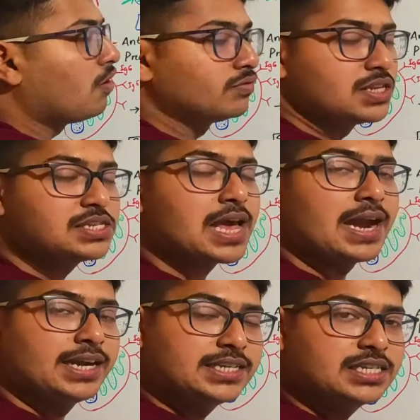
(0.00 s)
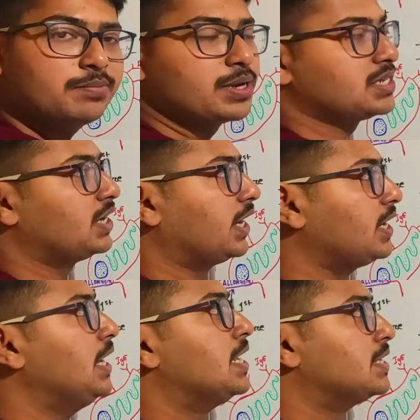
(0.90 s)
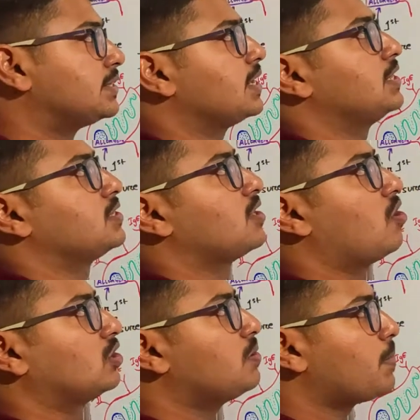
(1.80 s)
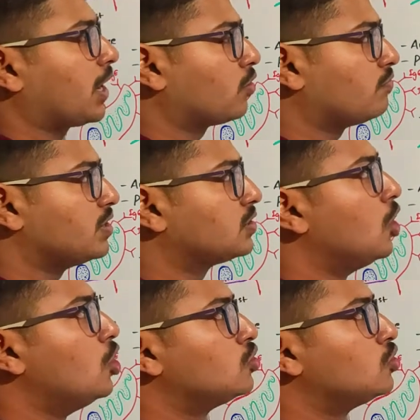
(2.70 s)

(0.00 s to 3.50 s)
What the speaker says: of this antigen presenting cells or the macrophage.